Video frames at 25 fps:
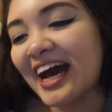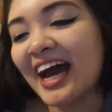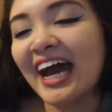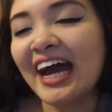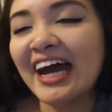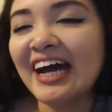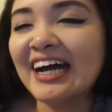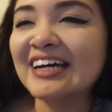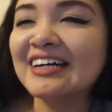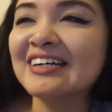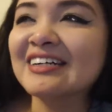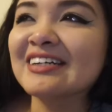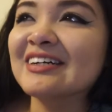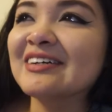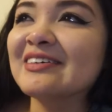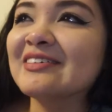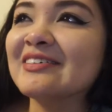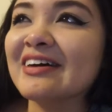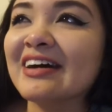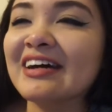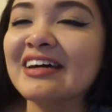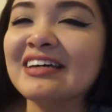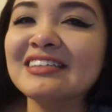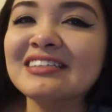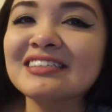I don't know
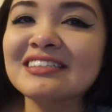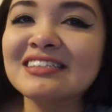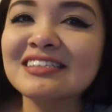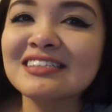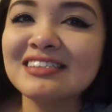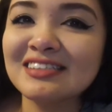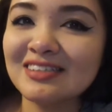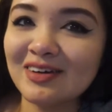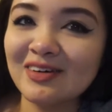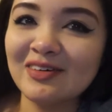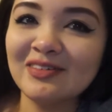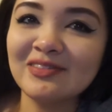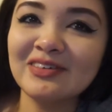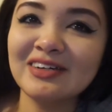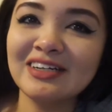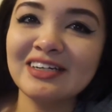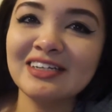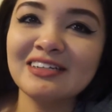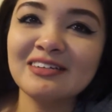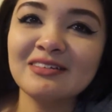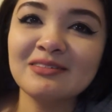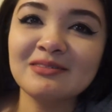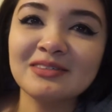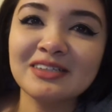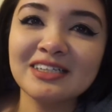why, it's just so
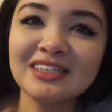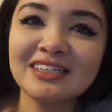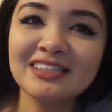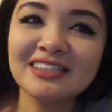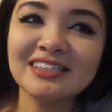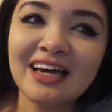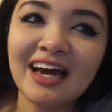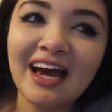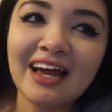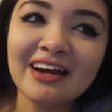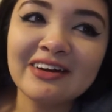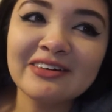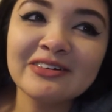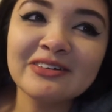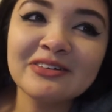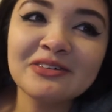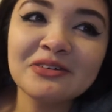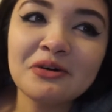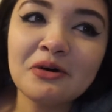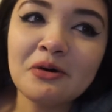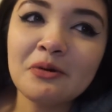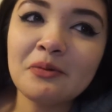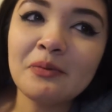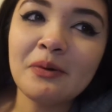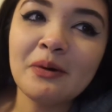funny to me. I don't even
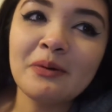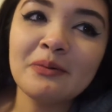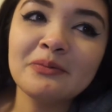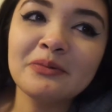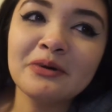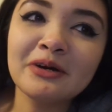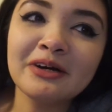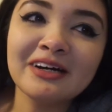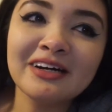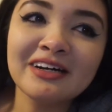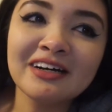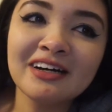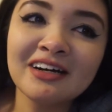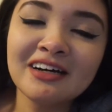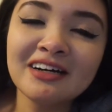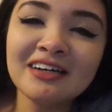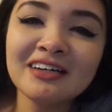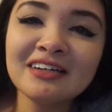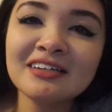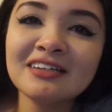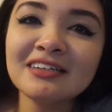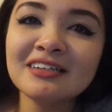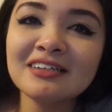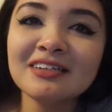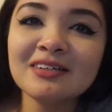remember
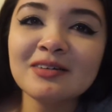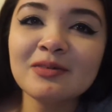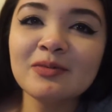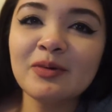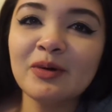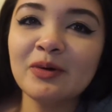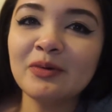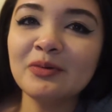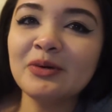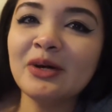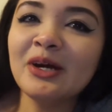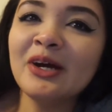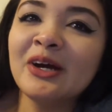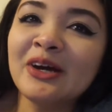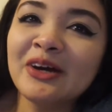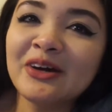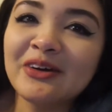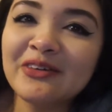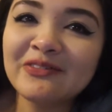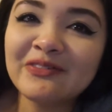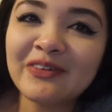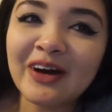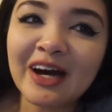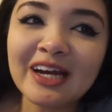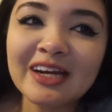what we
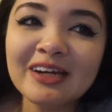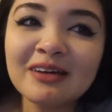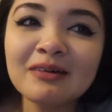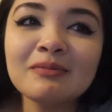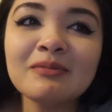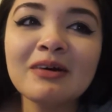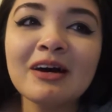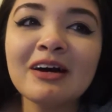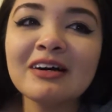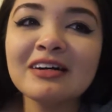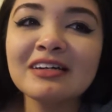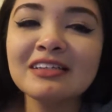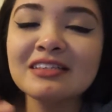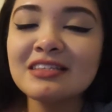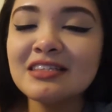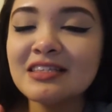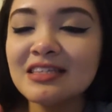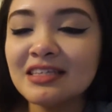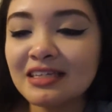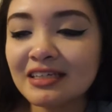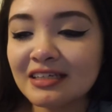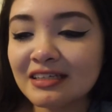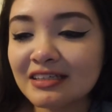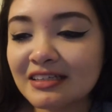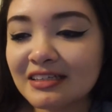were fighting about
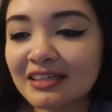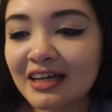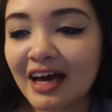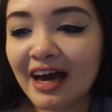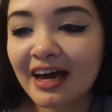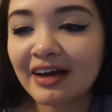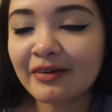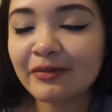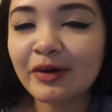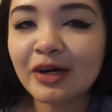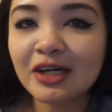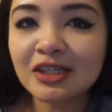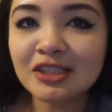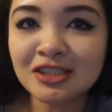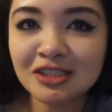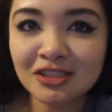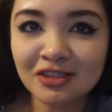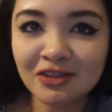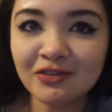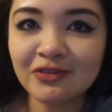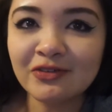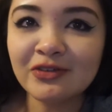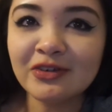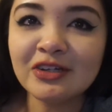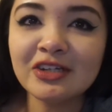until I watched
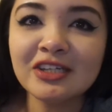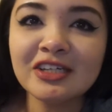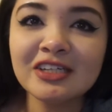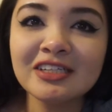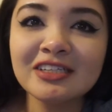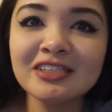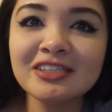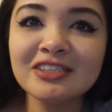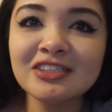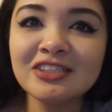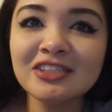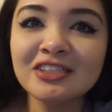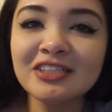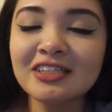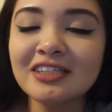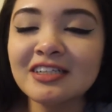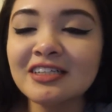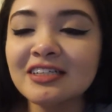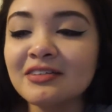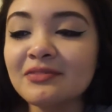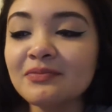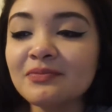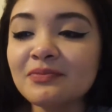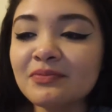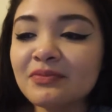the footage.
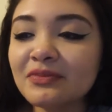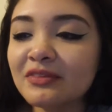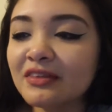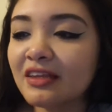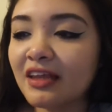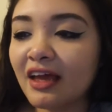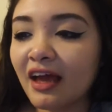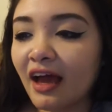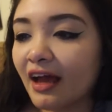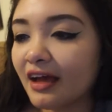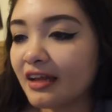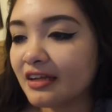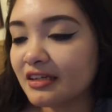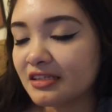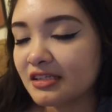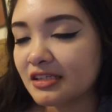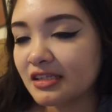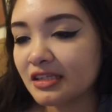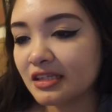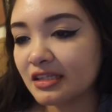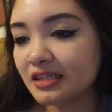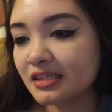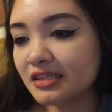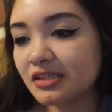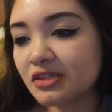I just
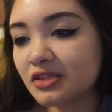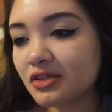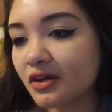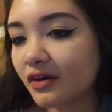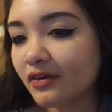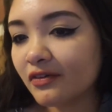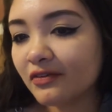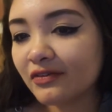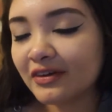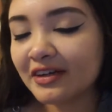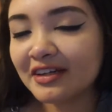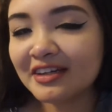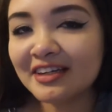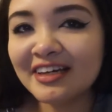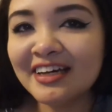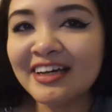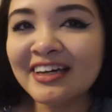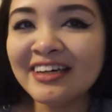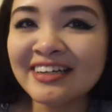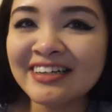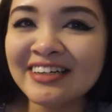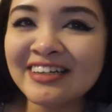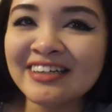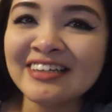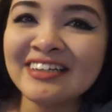think it's so
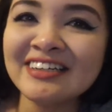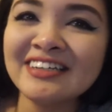funny.